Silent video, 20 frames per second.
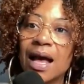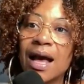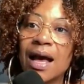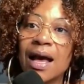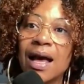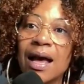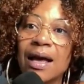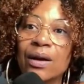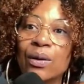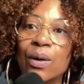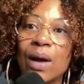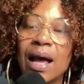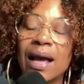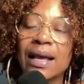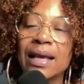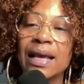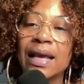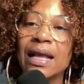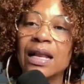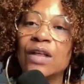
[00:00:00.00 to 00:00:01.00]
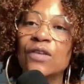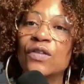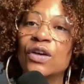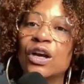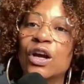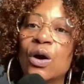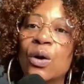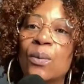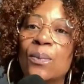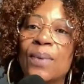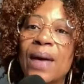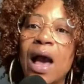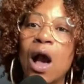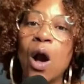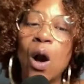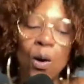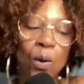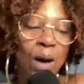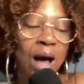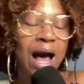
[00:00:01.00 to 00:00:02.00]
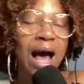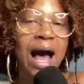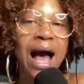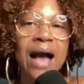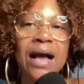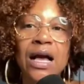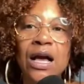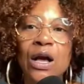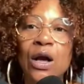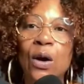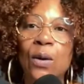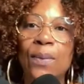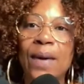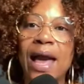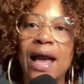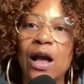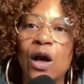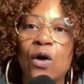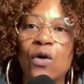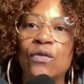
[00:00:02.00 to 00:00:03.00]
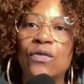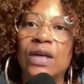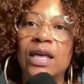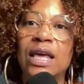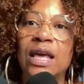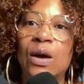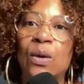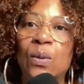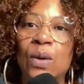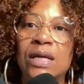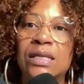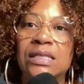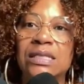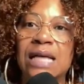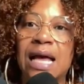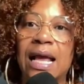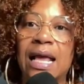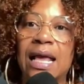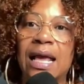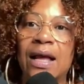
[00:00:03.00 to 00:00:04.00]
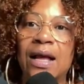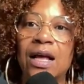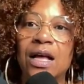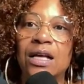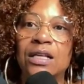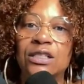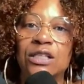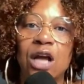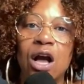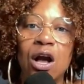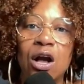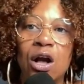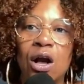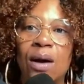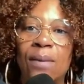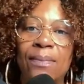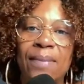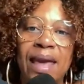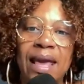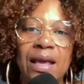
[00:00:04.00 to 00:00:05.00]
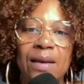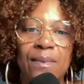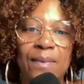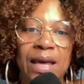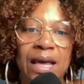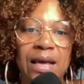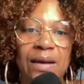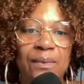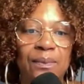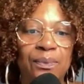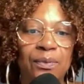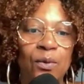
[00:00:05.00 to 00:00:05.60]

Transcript: I can't even go back. Oh, I could go back over here. 1 second, because y'all gonna make me.